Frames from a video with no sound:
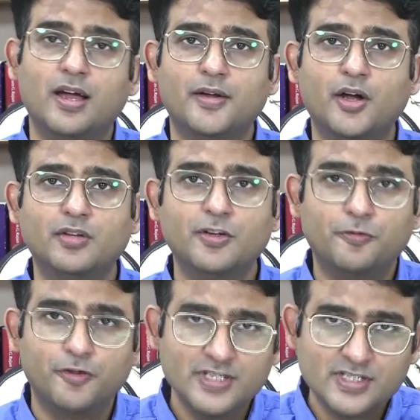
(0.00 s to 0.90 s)
Now, the
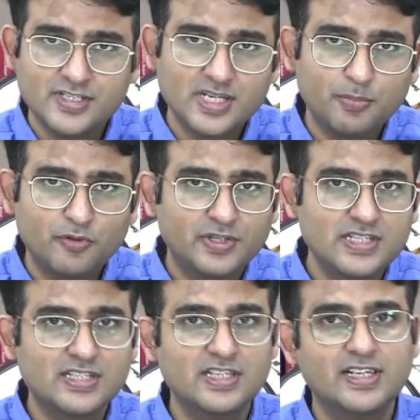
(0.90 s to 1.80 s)
first step of
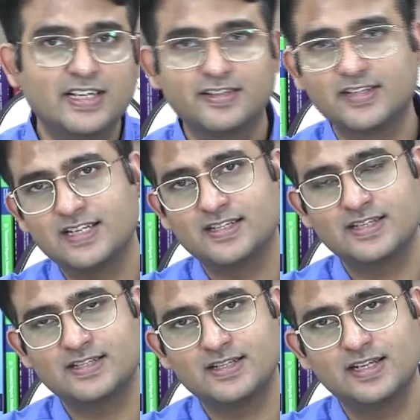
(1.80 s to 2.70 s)
these Kegel
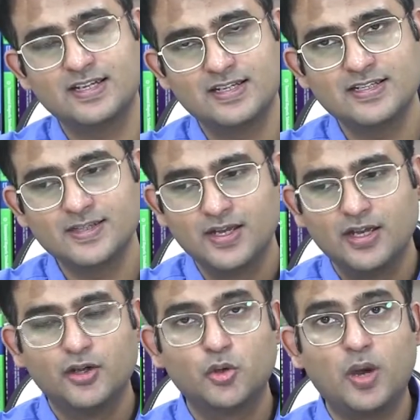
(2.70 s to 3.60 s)
exercises is
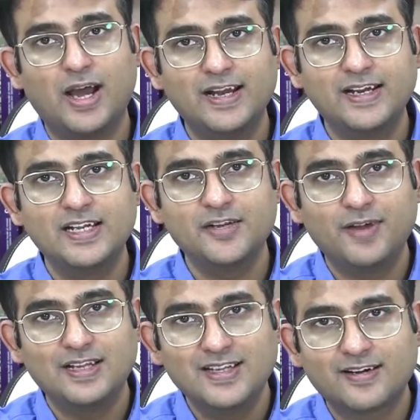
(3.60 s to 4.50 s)
to
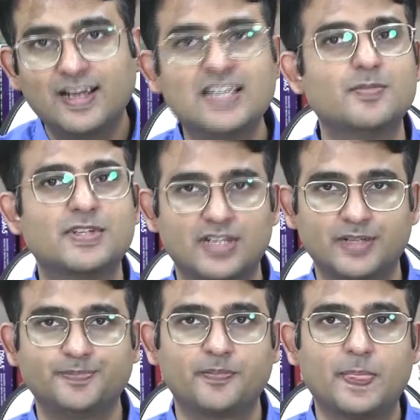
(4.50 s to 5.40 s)
identify the right
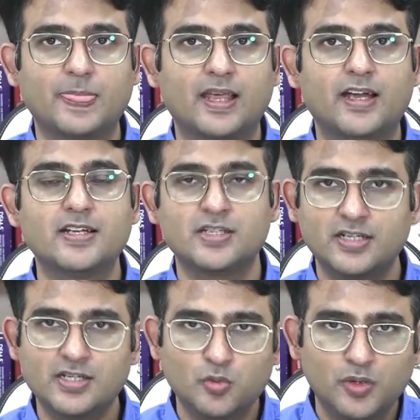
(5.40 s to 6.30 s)
muscle. It
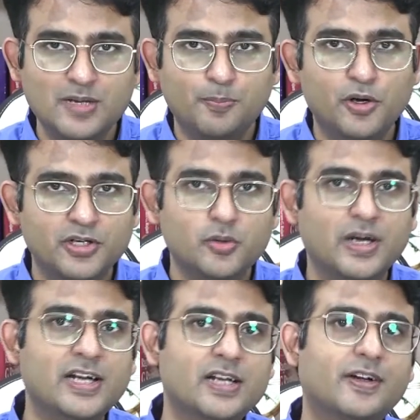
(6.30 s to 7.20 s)
is very important to
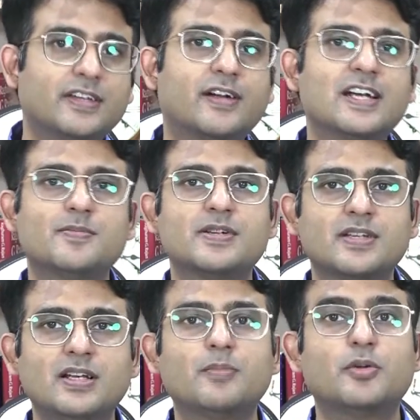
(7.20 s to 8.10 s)
identify the right
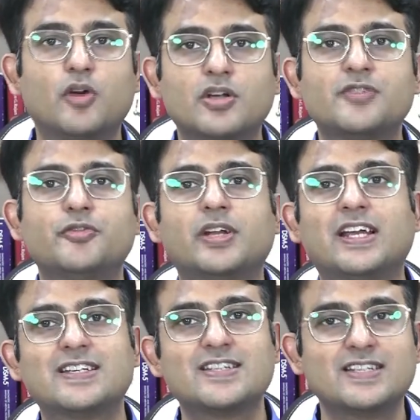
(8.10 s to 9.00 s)
muscle, because if you are
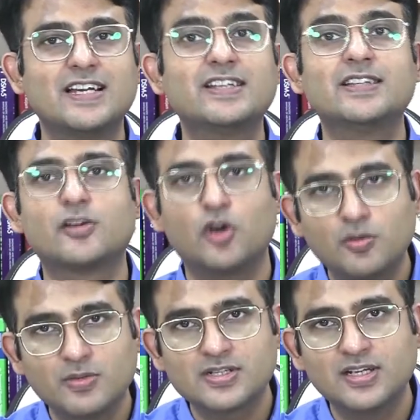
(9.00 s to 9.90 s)
exercising the
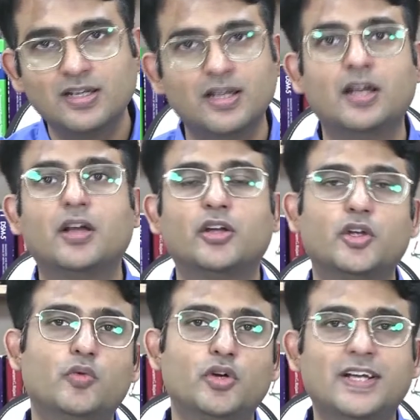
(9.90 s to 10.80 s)
wrong muscle,
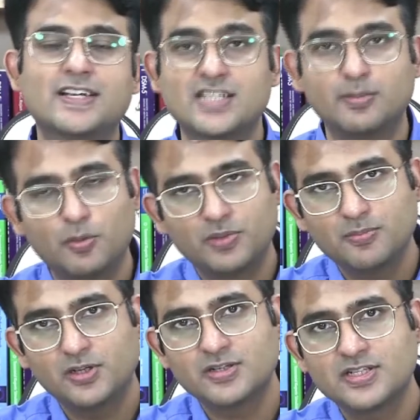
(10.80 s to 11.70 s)
you would get
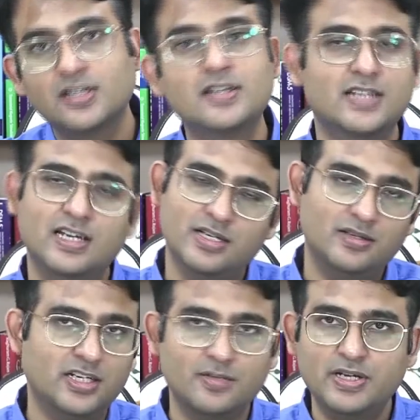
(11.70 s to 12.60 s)
suboptimal results and
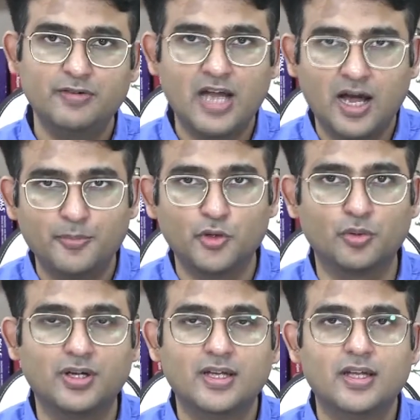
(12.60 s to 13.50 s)
it may even harm you.